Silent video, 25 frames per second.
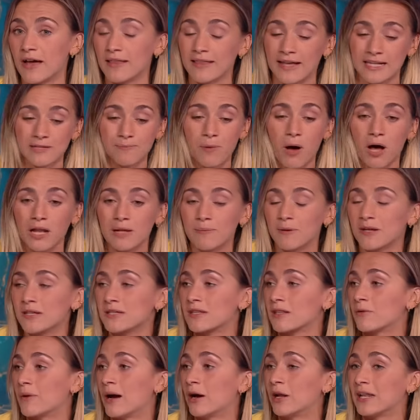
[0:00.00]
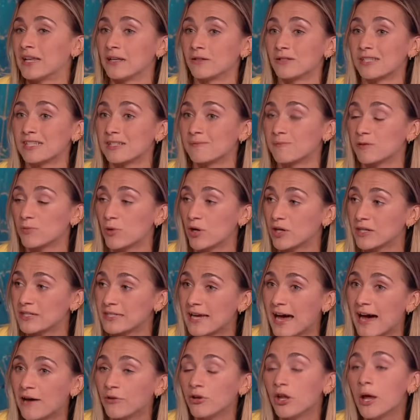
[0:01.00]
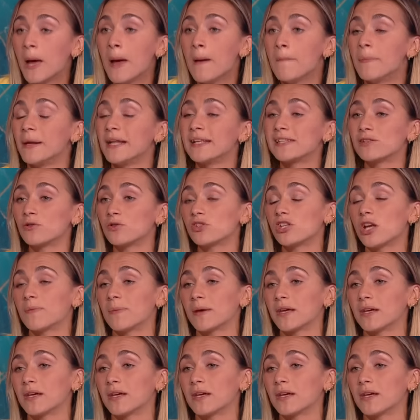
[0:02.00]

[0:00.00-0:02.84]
and that's partly because of the way our legal system I mean, the unusual, the unusual,